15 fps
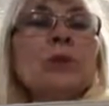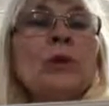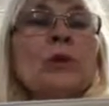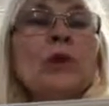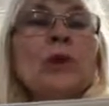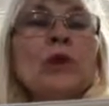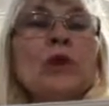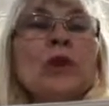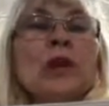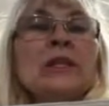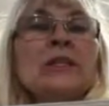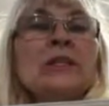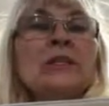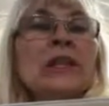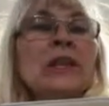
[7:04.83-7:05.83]
McGregor
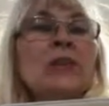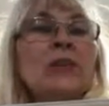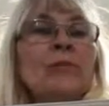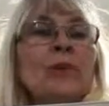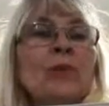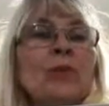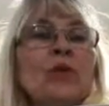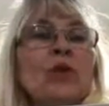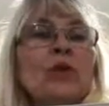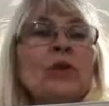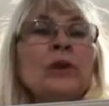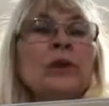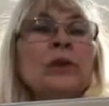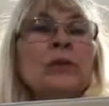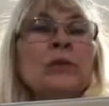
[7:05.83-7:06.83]
caught sight of him at the
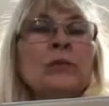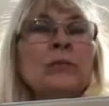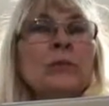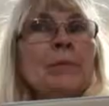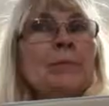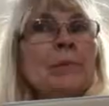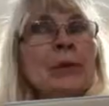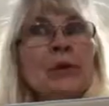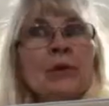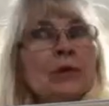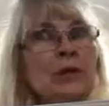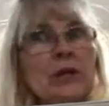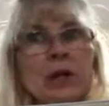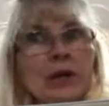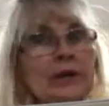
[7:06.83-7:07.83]
corner. Peter
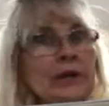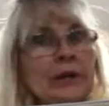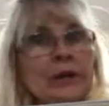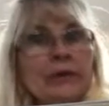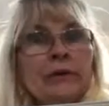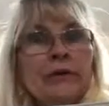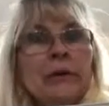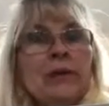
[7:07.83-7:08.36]
did not care.